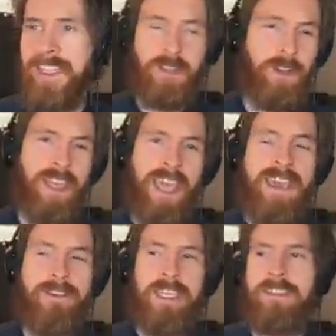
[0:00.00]
that's all I
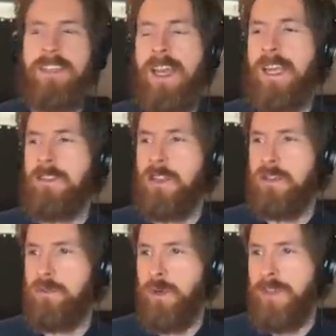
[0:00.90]
gave it. And I
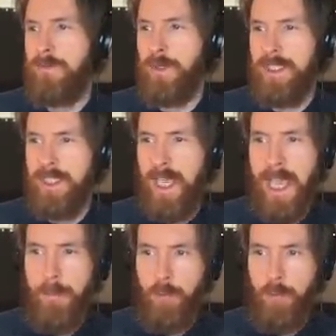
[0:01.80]
just went with uh,